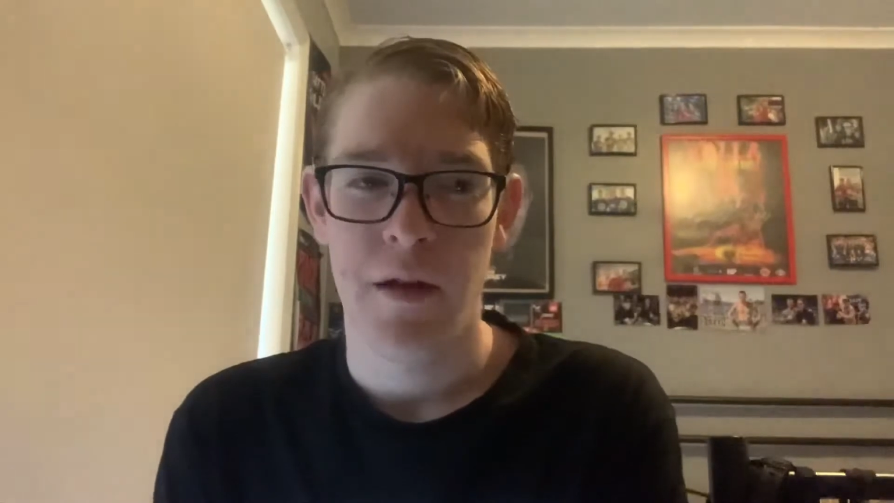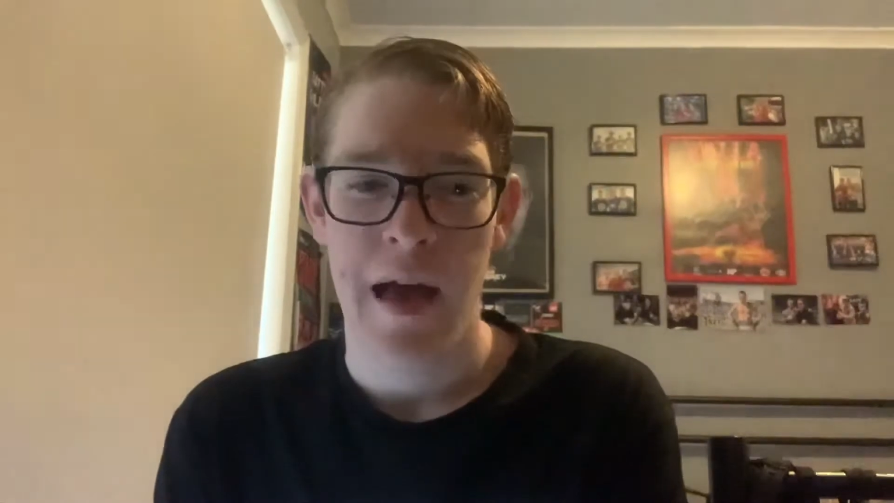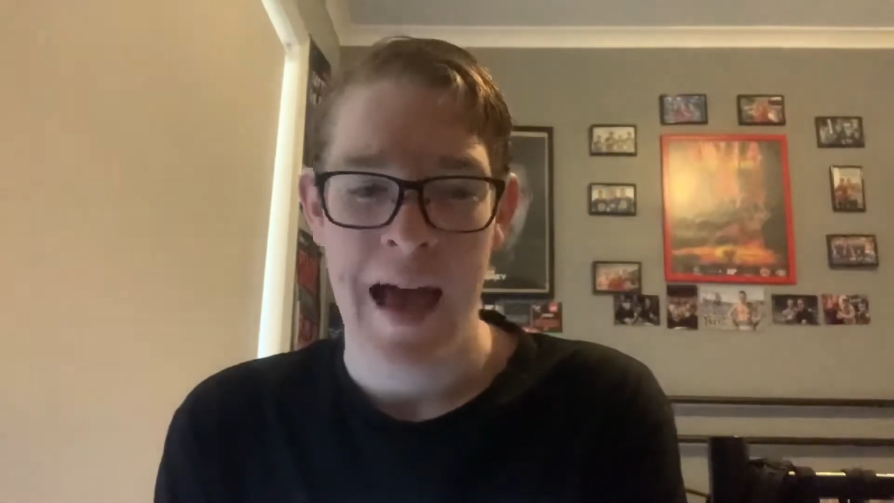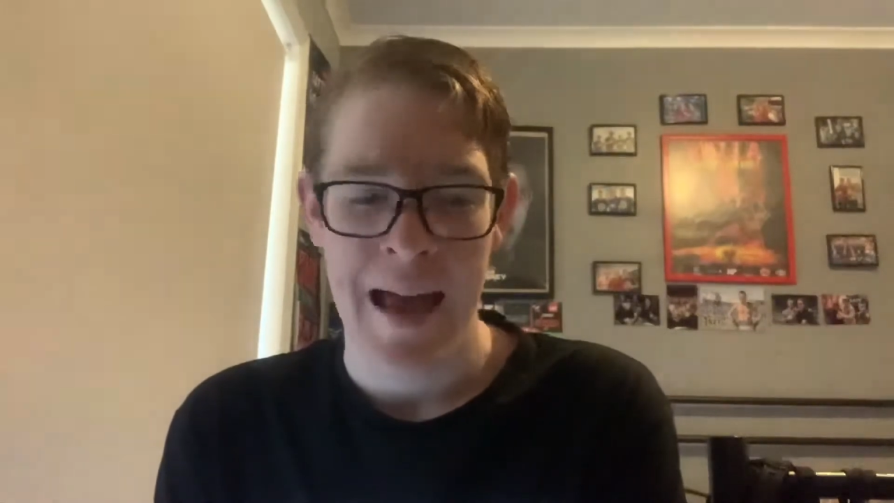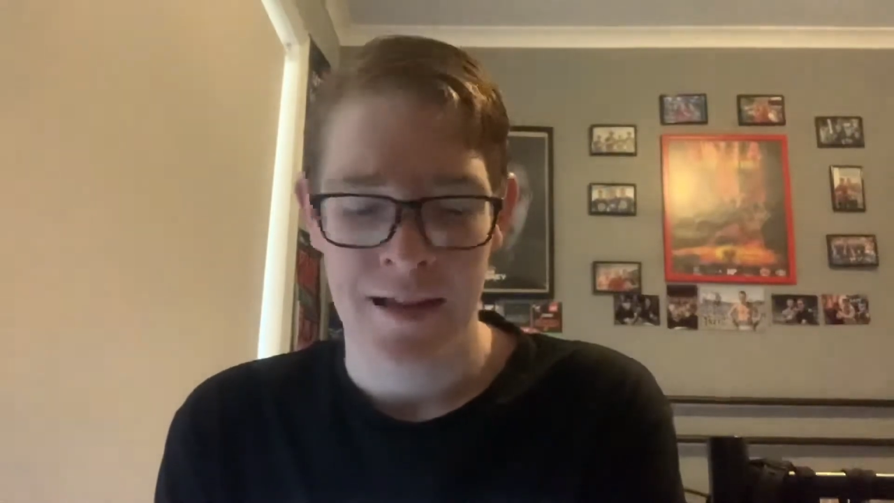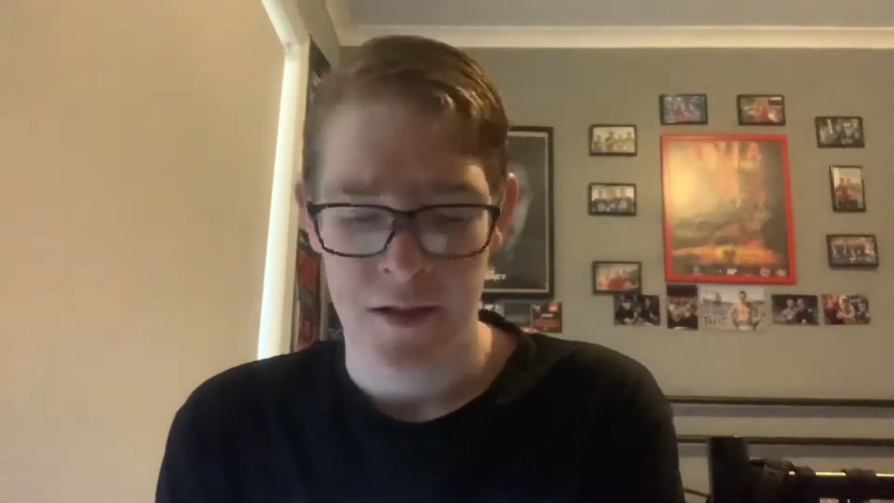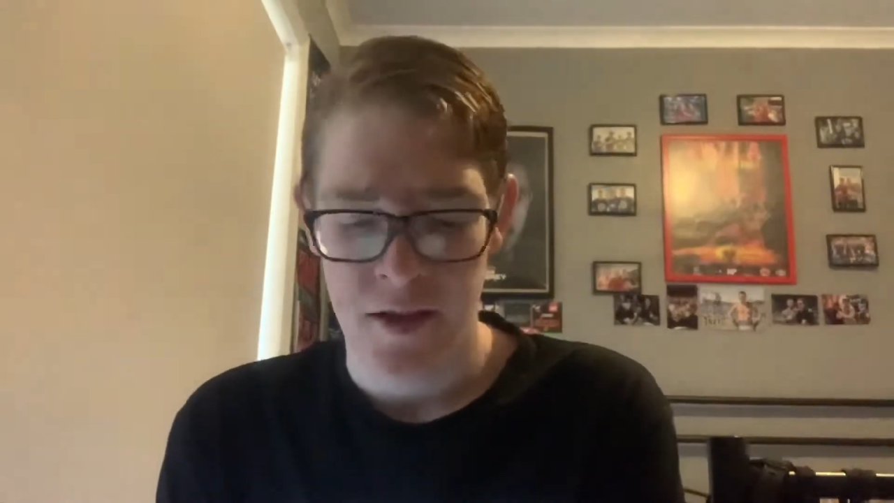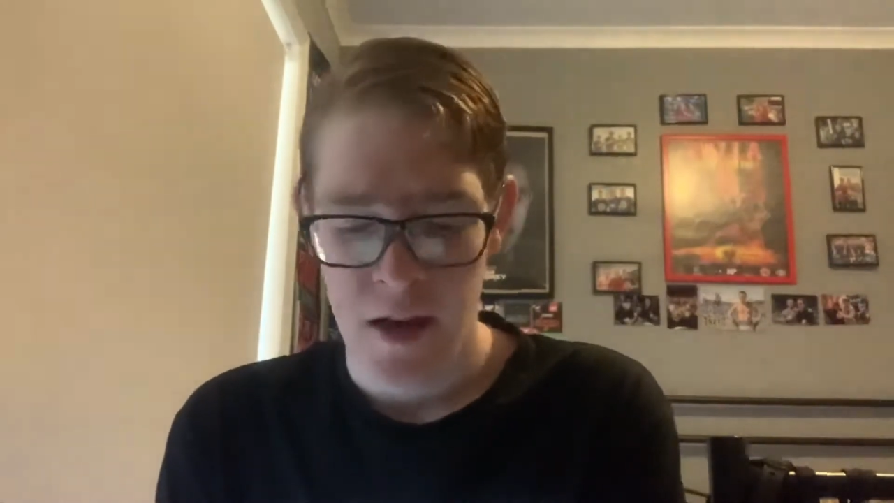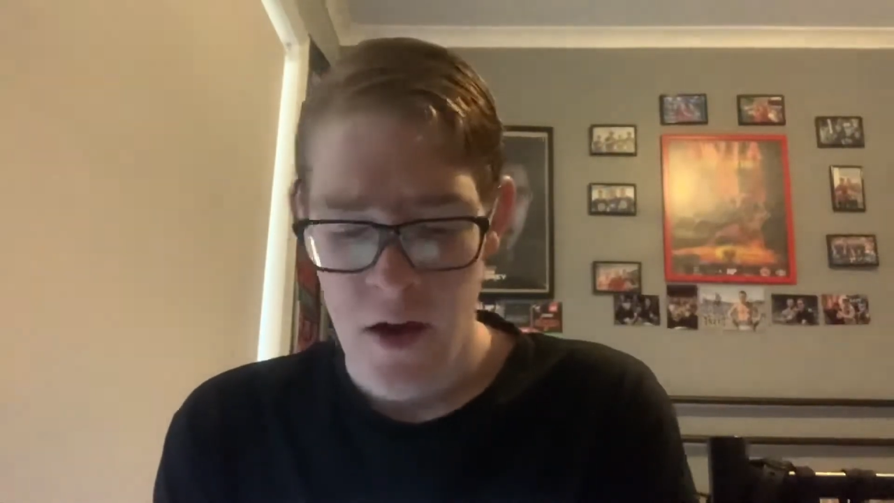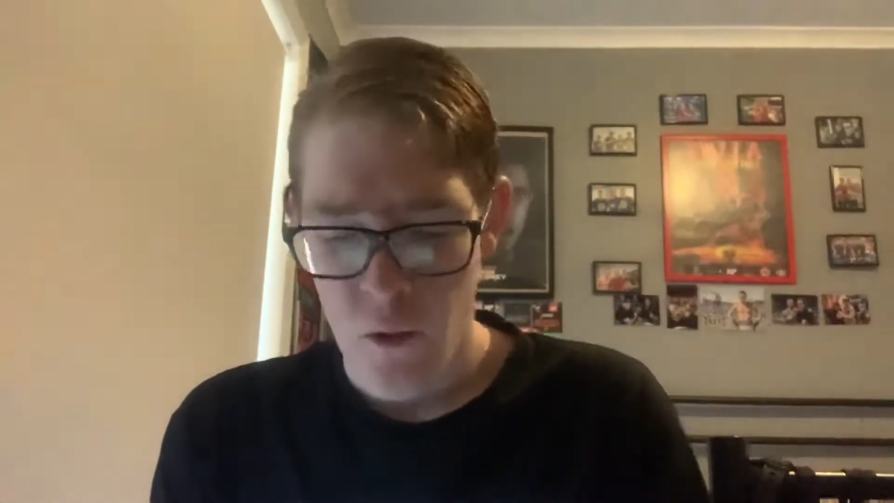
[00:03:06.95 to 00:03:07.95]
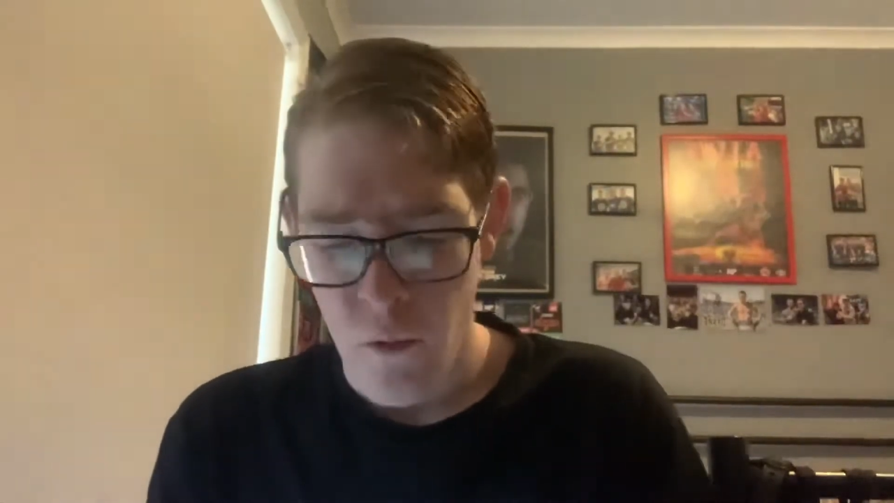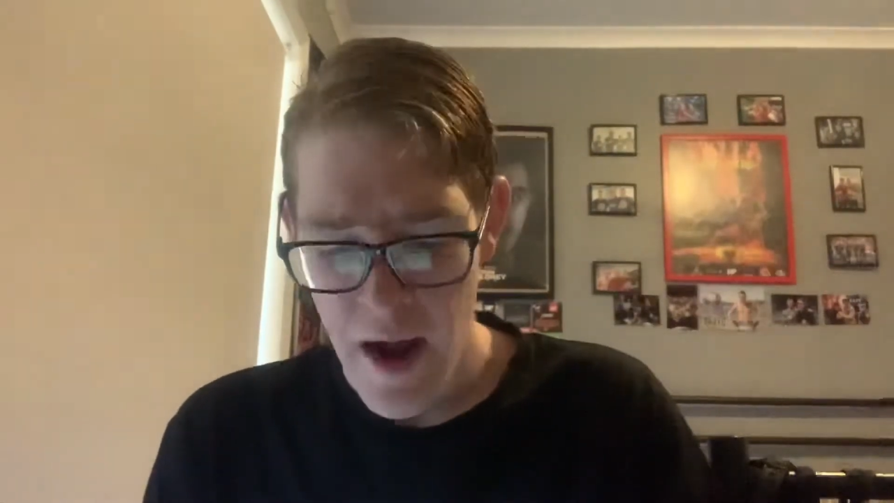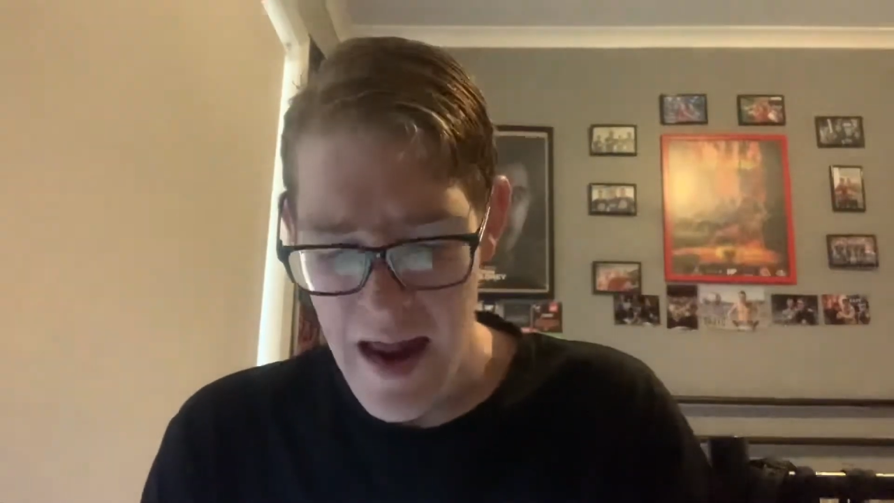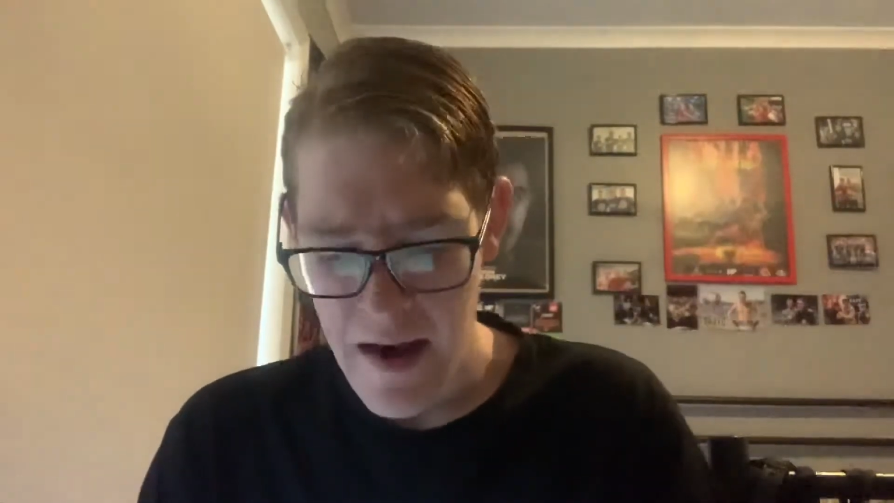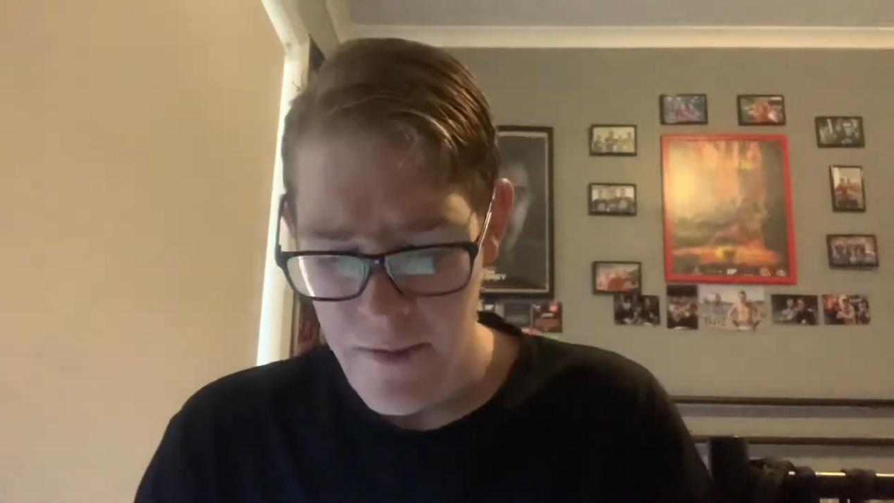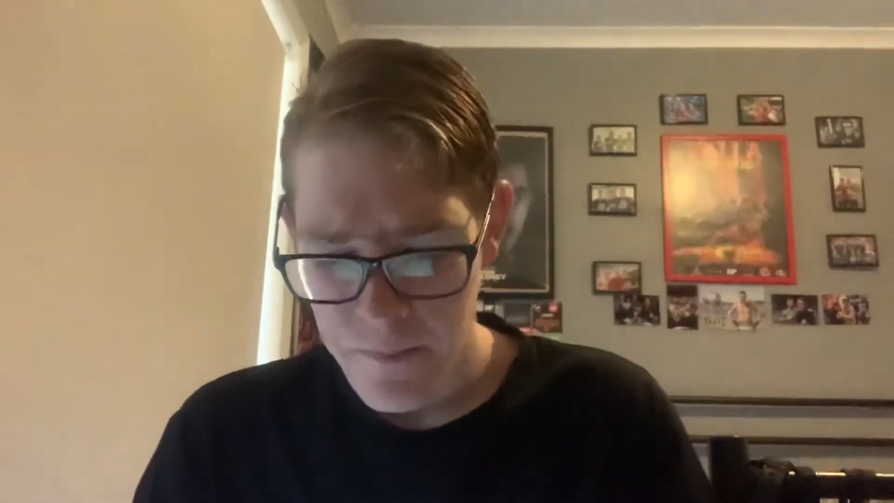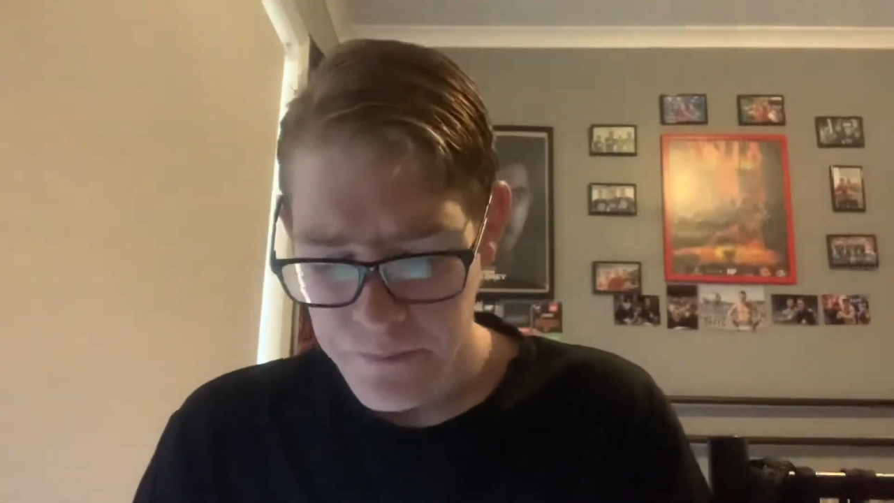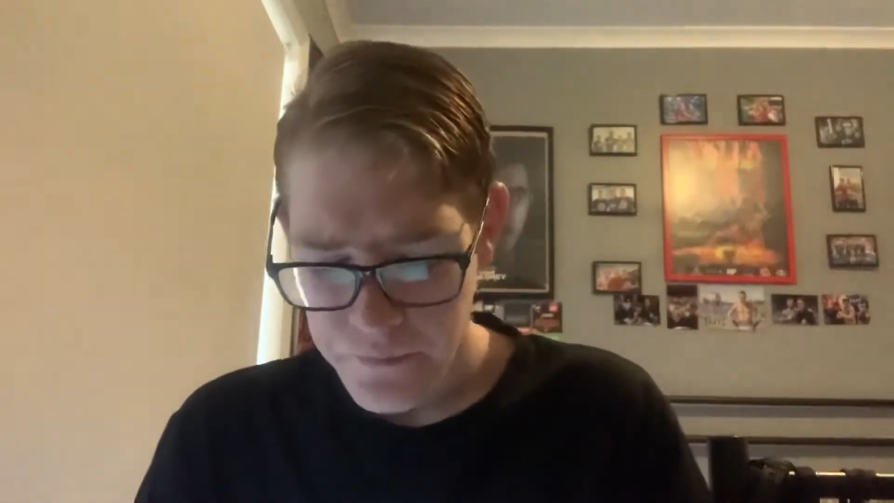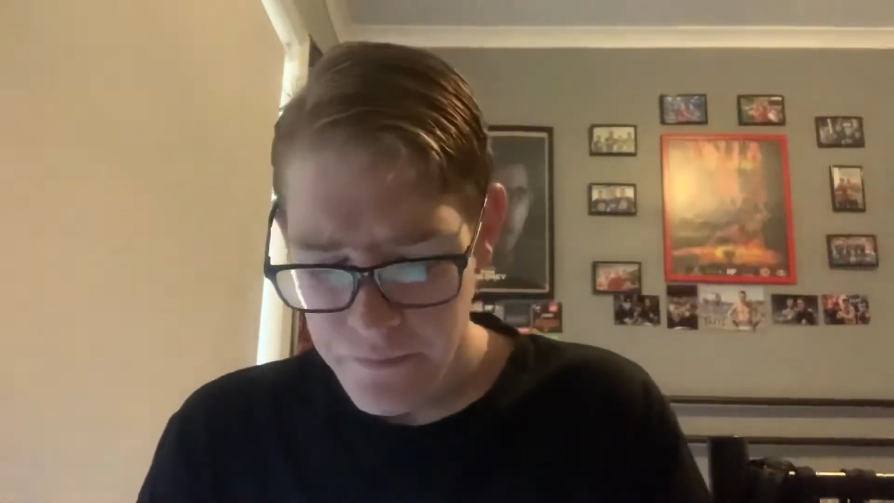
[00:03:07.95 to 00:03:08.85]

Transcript: And when